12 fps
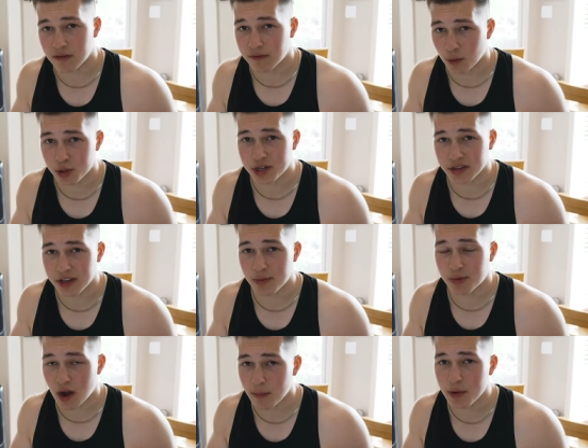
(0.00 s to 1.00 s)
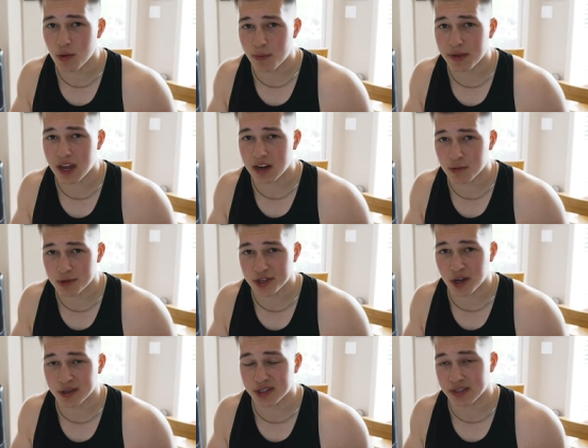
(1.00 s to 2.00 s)
unfortunately you probably won't be getting
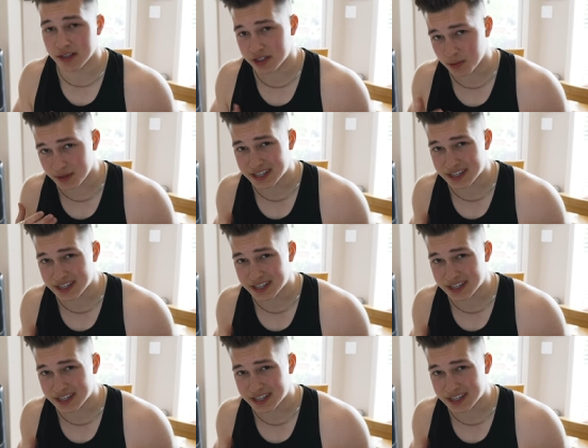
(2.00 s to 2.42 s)
results unless your